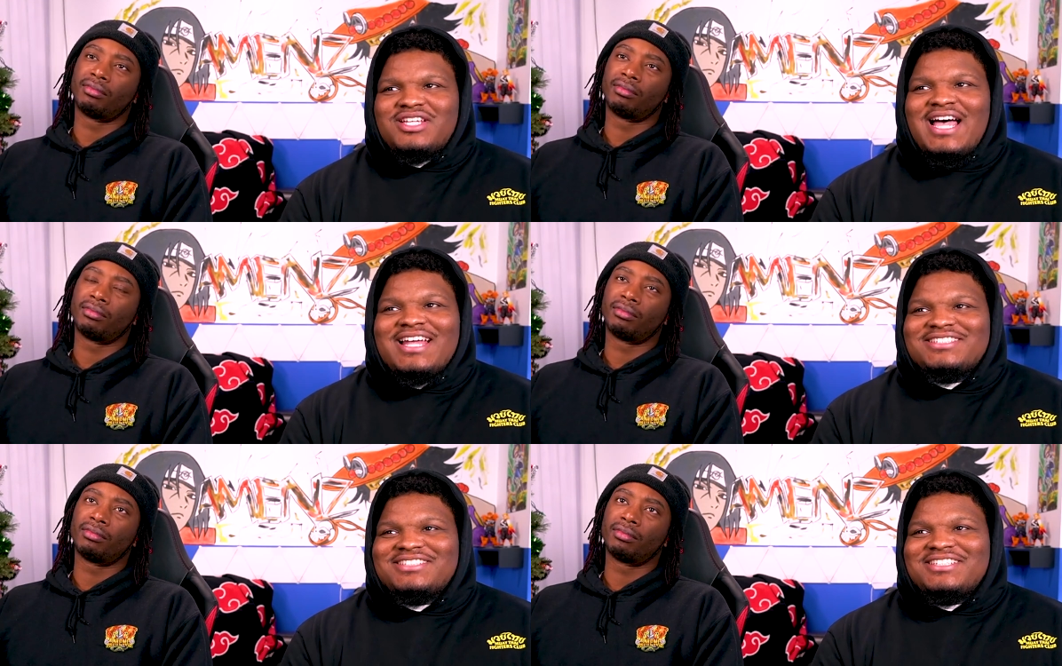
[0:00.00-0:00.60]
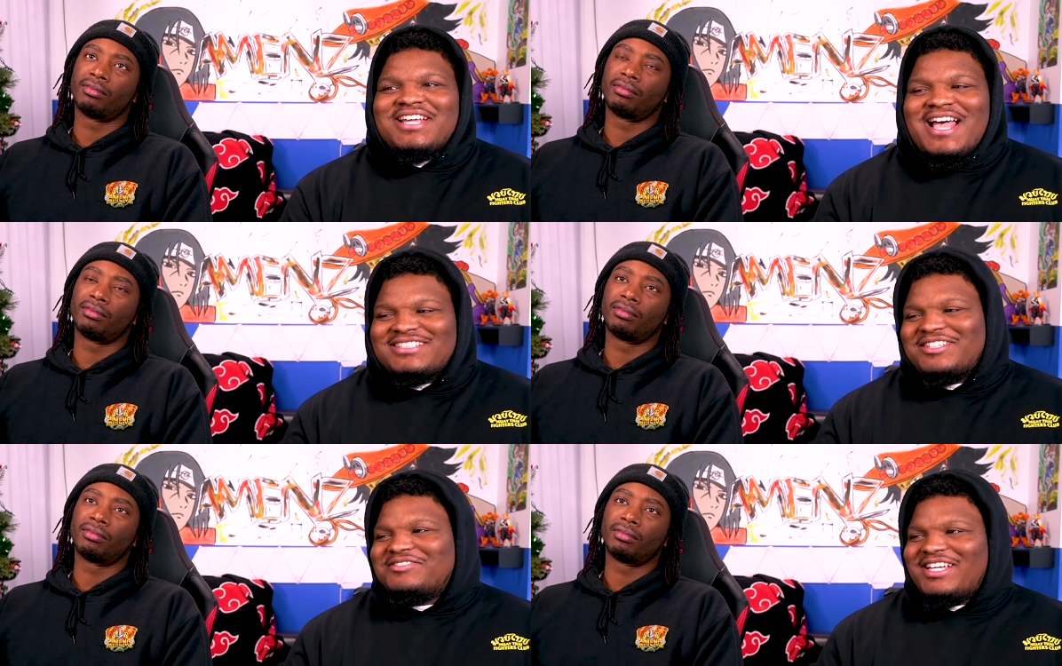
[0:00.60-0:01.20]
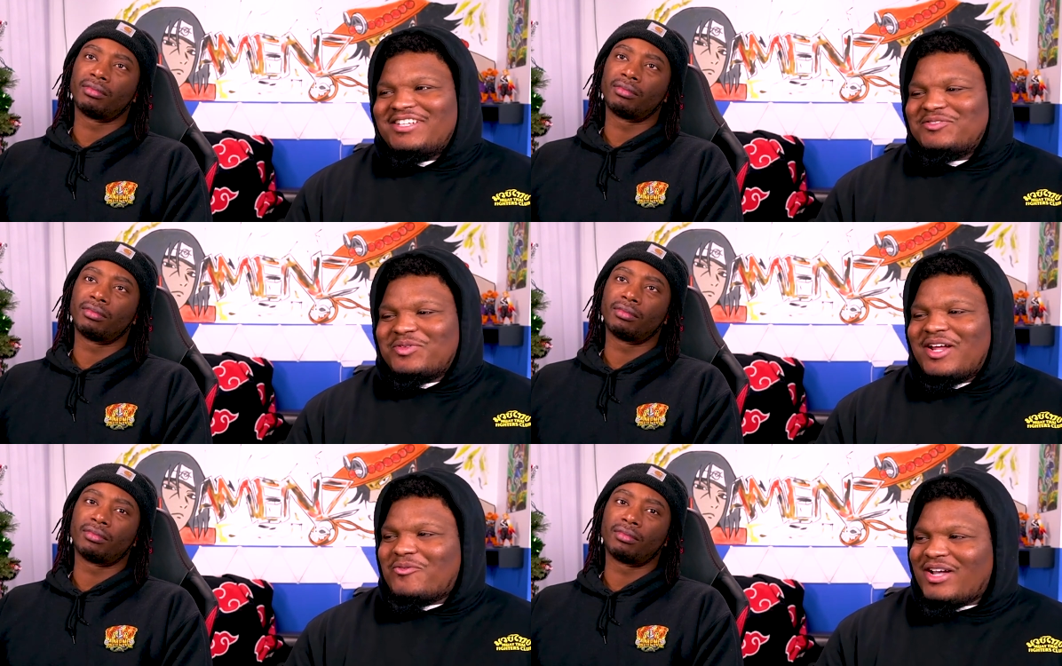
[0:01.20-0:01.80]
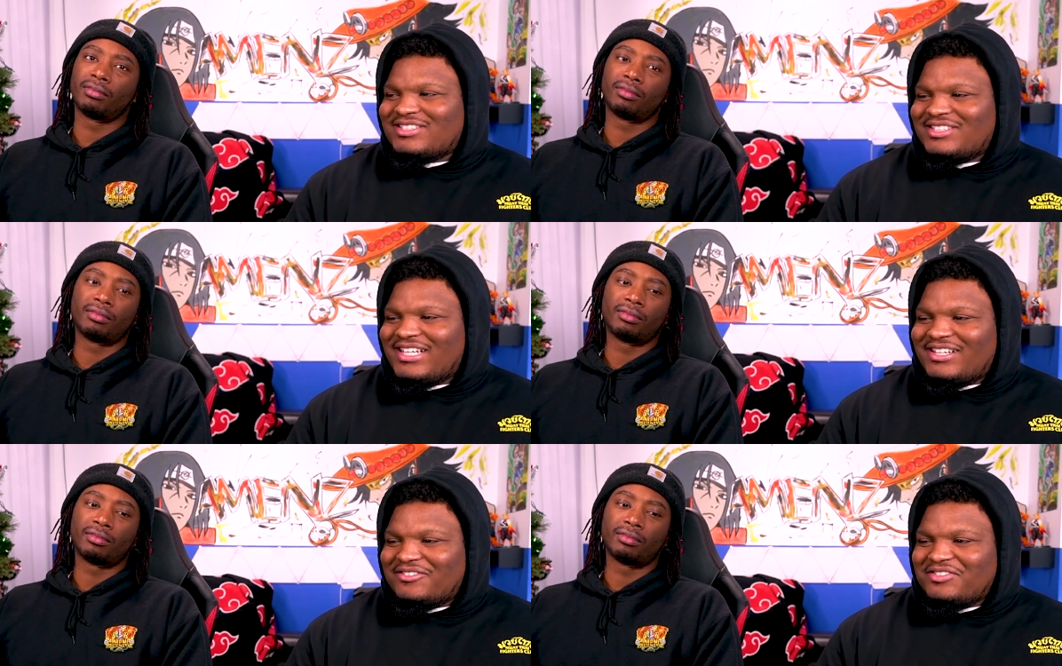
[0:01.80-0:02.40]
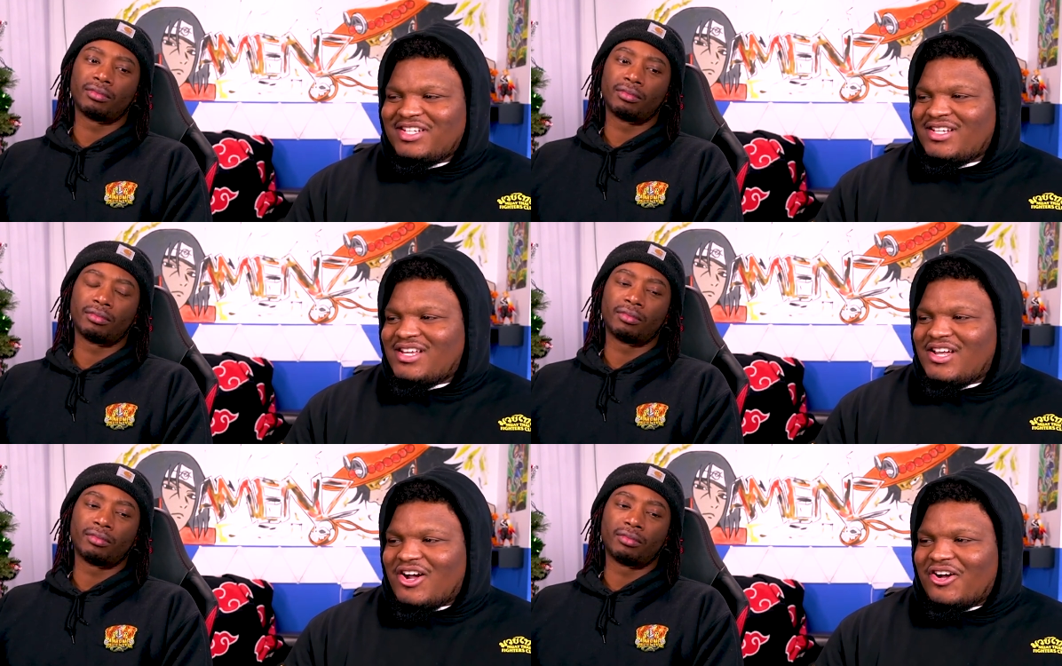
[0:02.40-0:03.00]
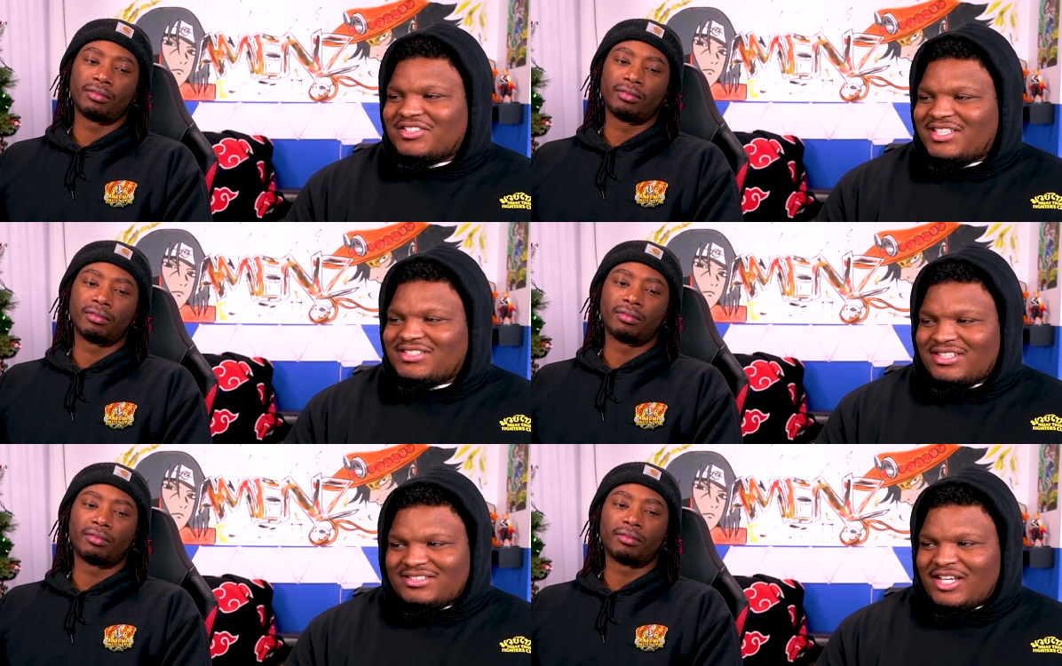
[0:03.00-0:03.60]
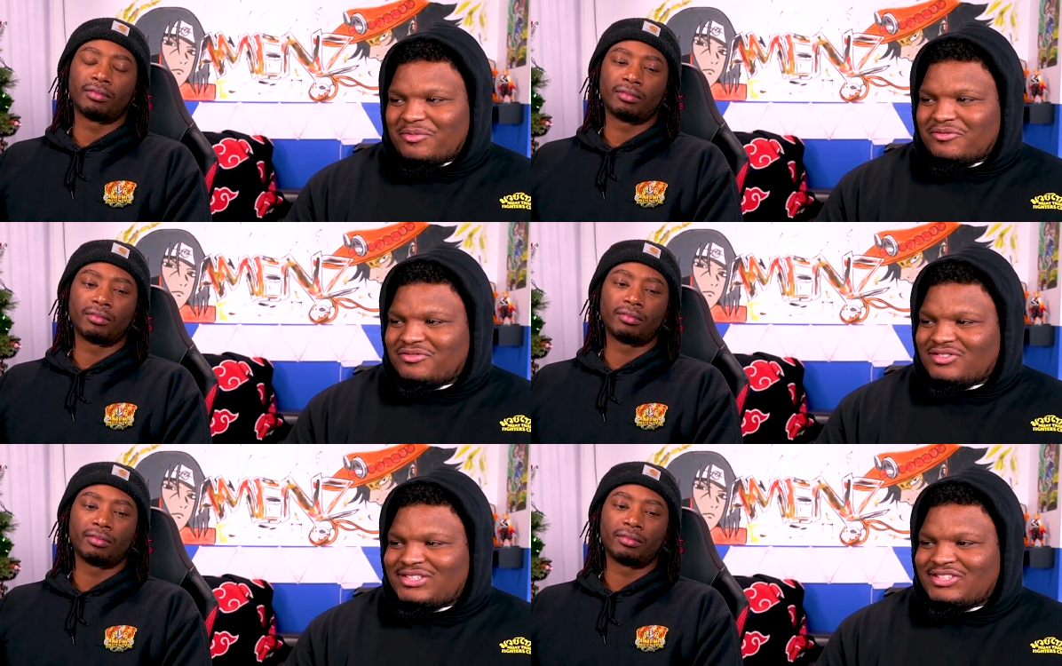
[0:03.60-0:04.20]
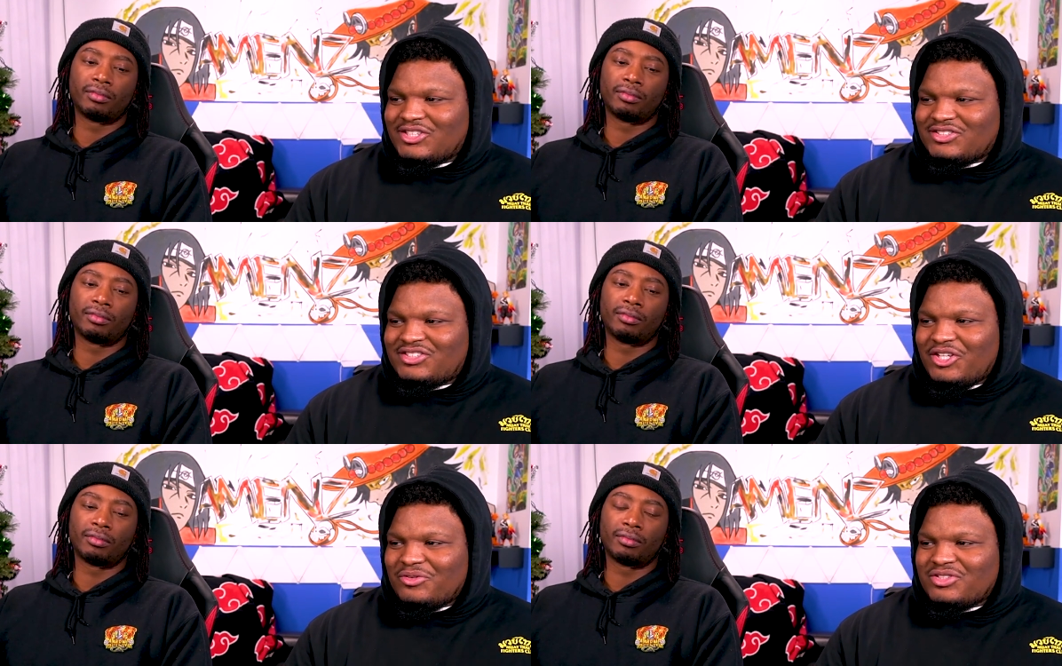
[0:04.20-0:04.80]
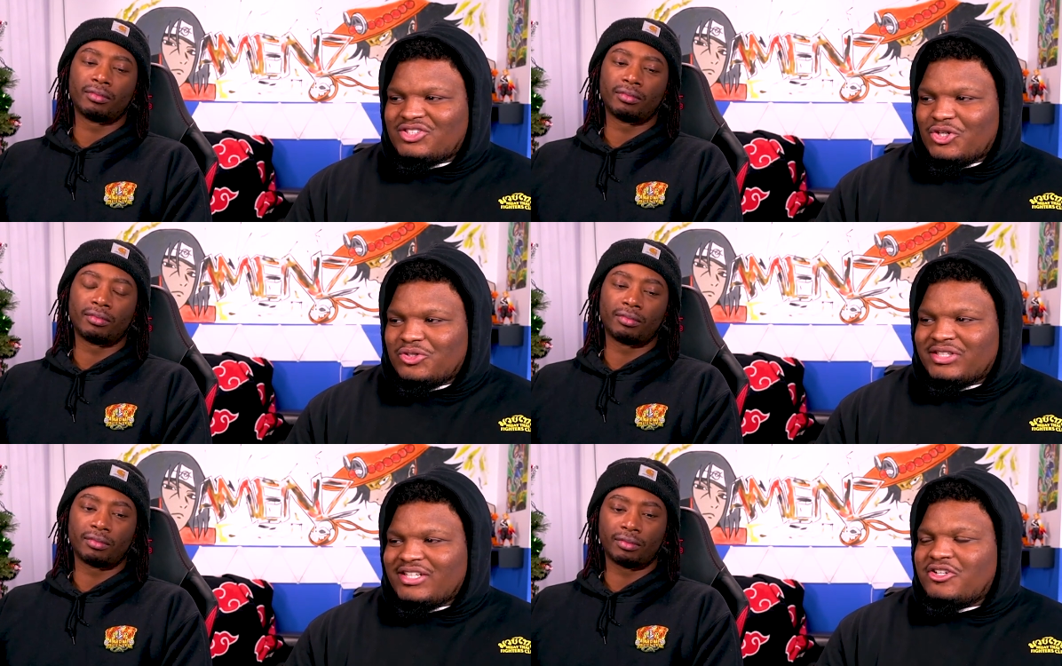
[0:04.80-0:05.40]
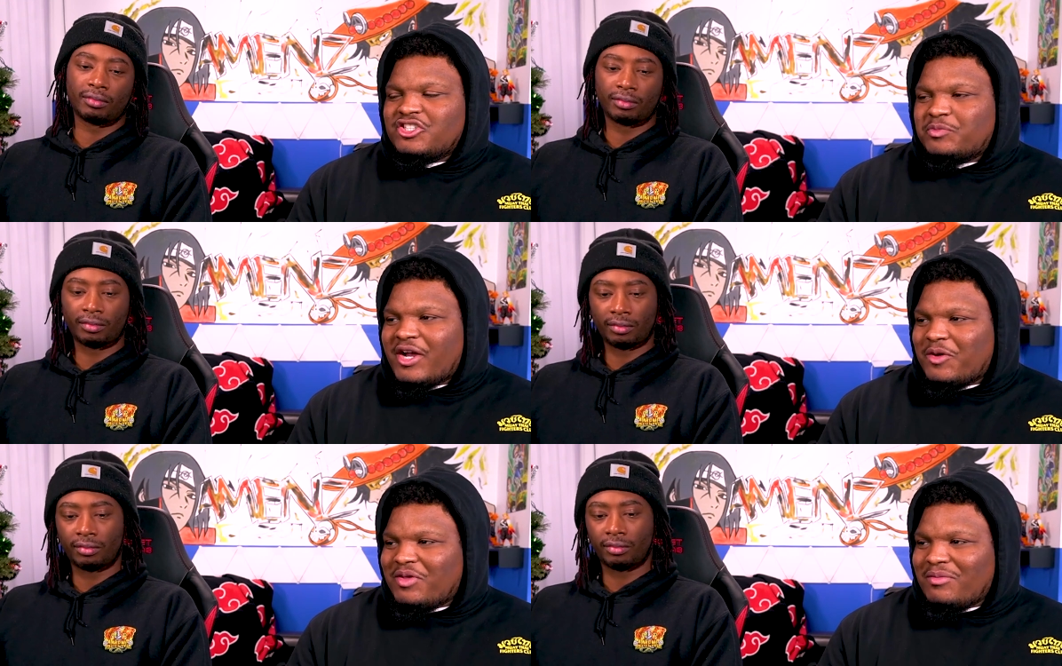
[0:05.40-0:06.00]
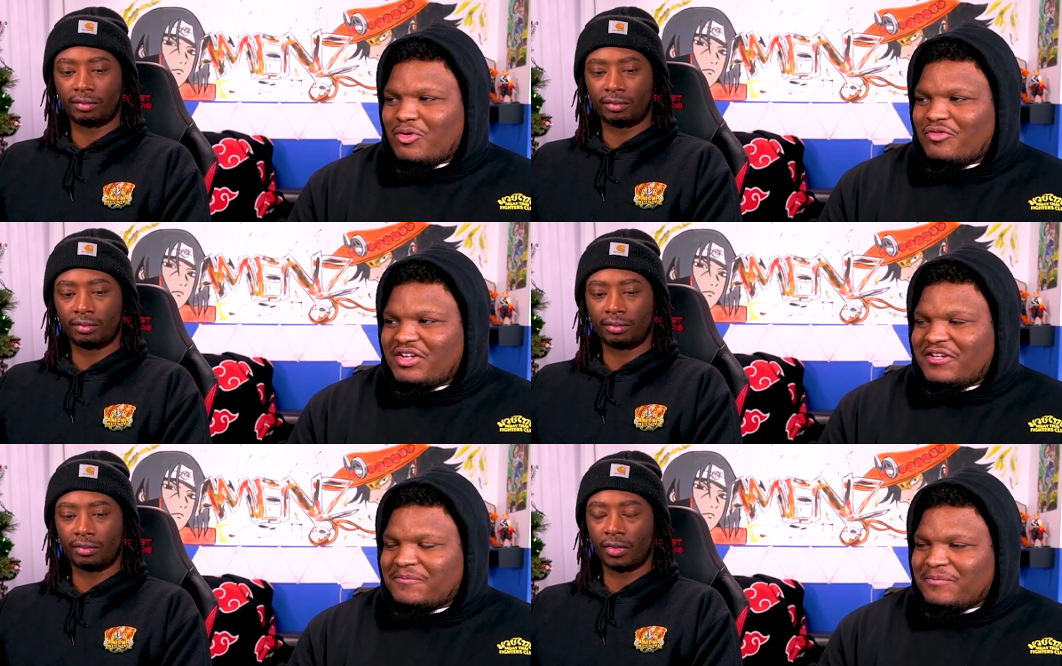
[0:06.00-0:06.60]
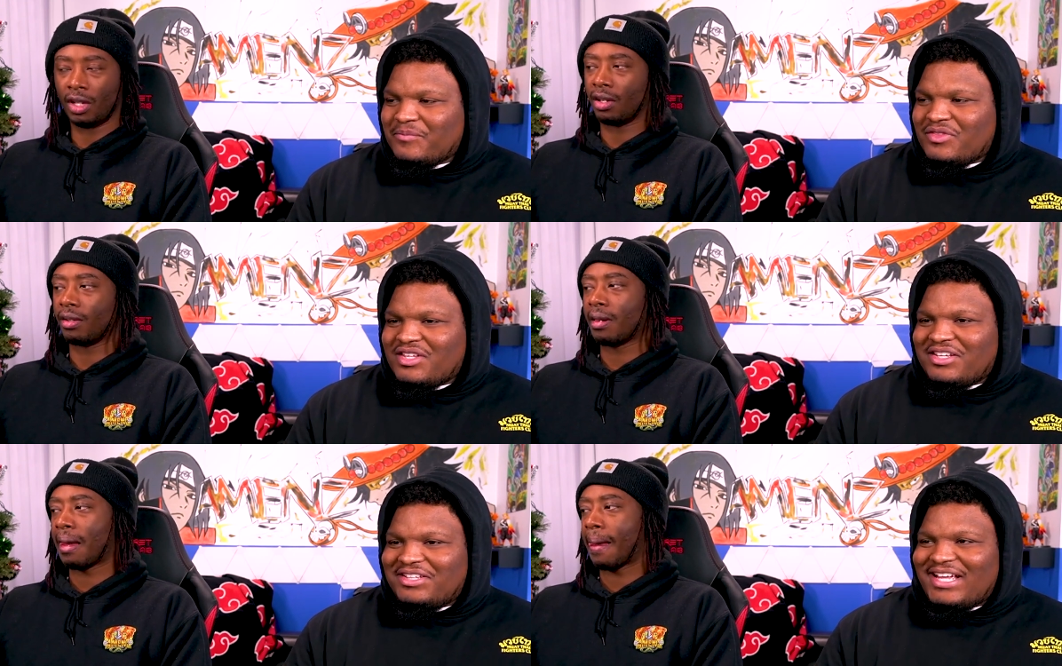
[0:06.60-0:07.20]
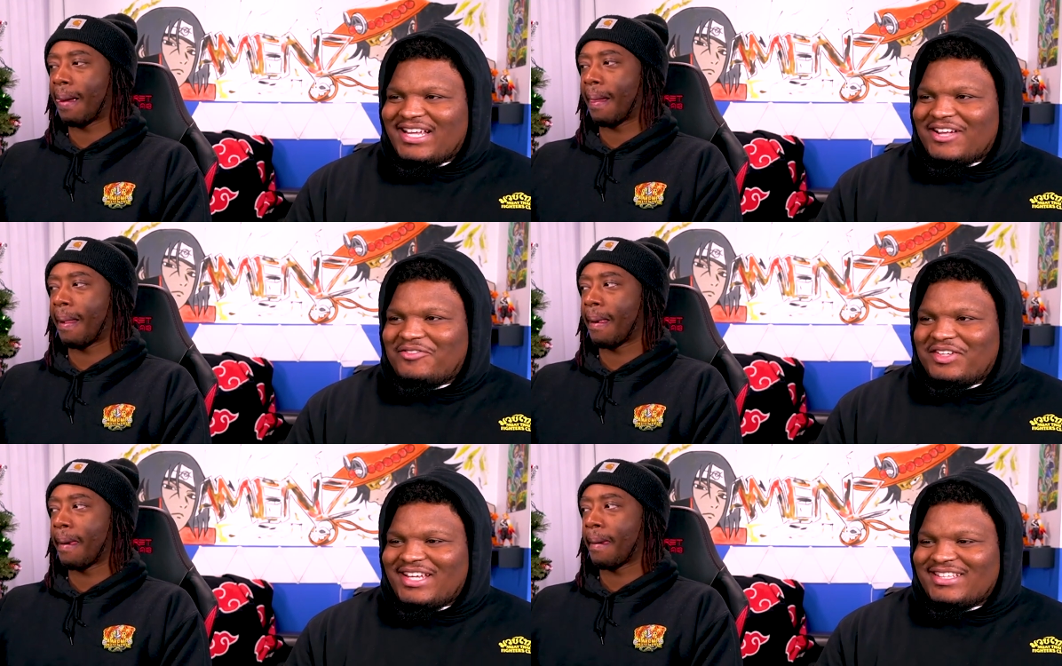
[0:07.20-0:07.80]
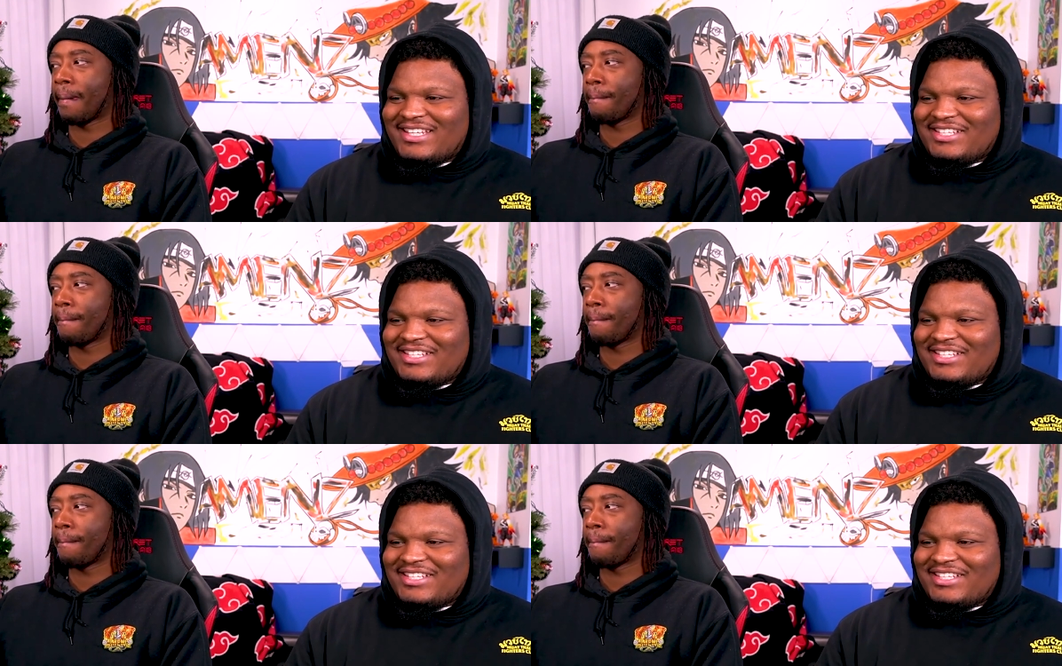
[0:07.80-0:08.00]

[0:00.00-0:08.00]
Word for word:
Speaker 1: Honestly, I sometimes when I watch a lot of artistic type of shows, like, you know, the Spider-Man movie, like I feel like they